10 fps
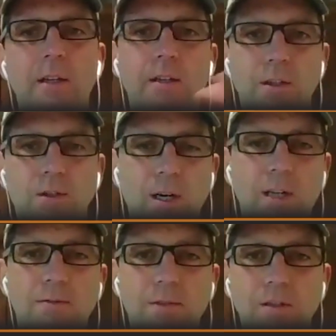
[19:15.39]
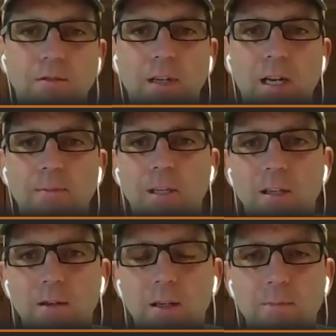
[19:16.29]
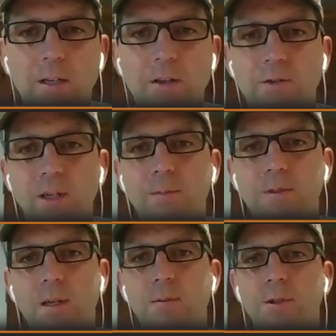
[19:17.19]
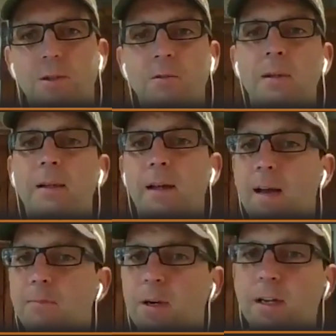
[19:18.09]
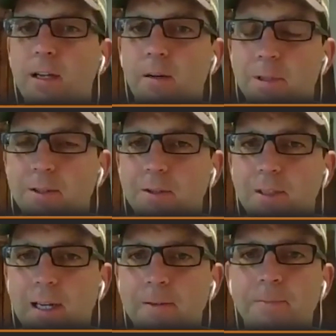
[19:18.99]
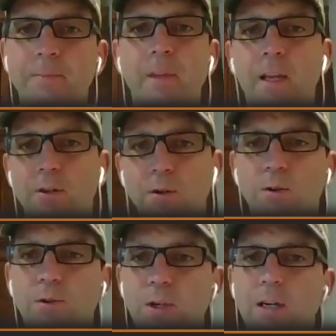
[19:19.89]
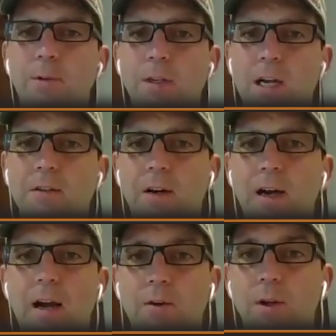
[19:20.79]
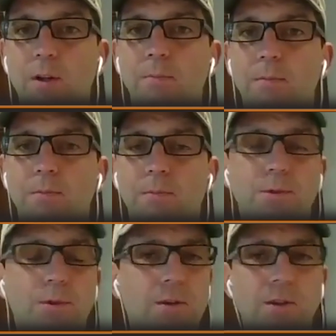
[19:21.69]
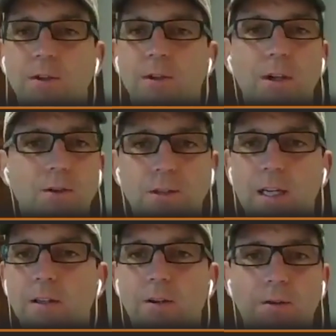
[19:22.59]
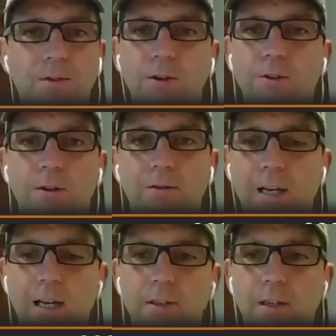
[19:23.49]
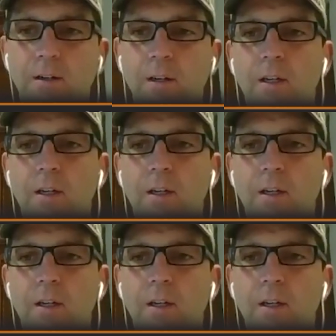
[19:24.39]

You're trying to feed your family and make your dreams come true. I'm trying to help you do that. And Google's trying to protect their algorithm. So just so you understand the whole circle of life here.